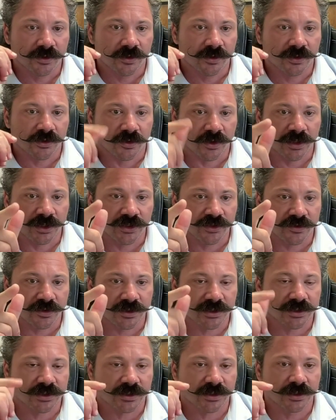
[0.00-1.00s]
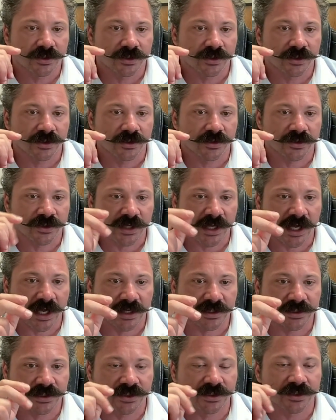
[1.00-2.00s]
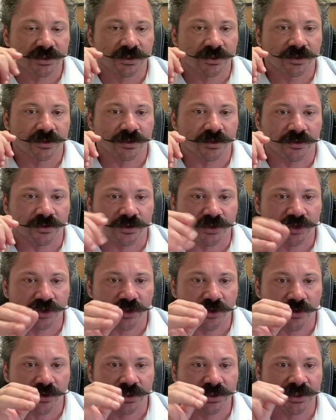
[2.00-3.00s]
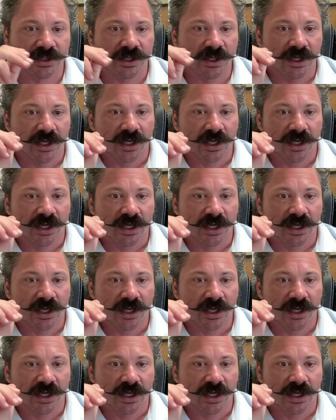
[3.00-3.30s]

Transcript: your interest, your taxes, your insurance,